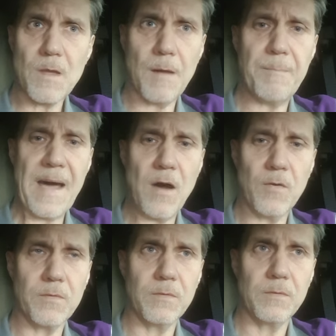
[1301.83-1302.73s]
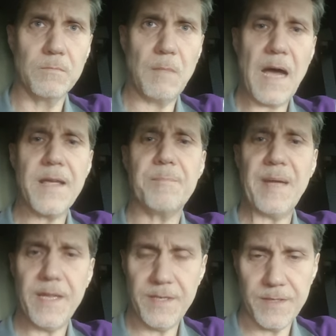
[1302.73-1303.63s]
about my
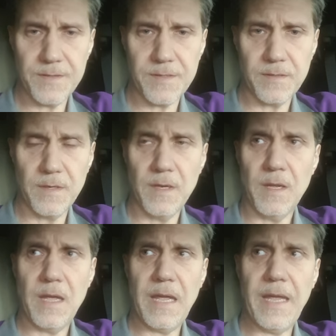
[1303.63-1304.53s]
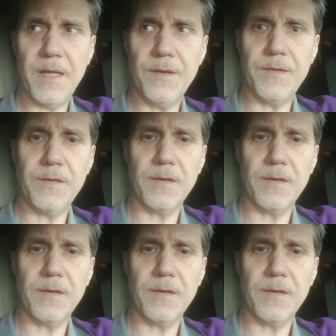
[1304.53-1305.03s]
opinions and